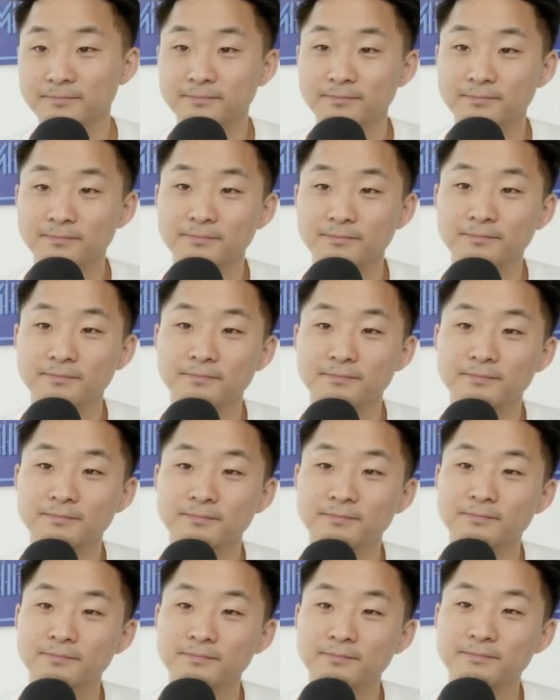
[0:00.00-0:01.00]

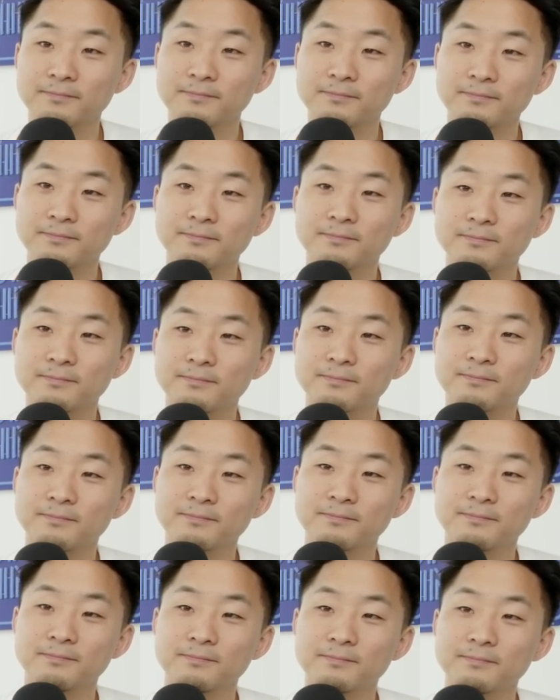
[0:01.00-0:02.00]

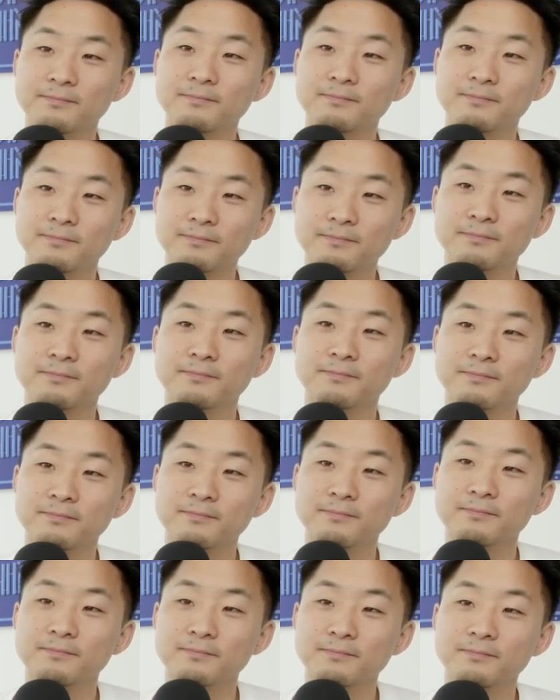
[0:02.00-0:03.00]

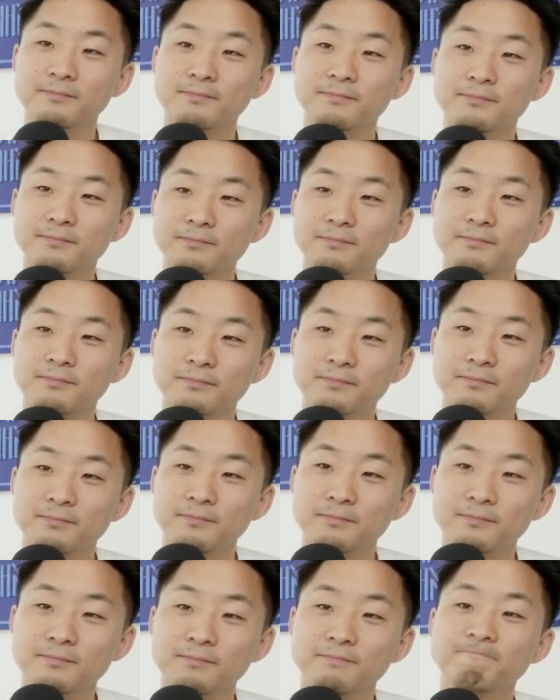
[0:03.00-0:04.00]

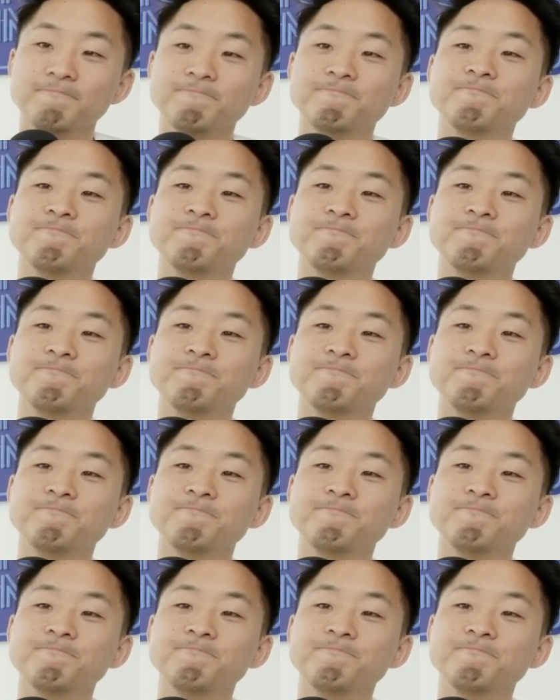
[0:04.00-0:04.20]
No words are spoken by the person on screen.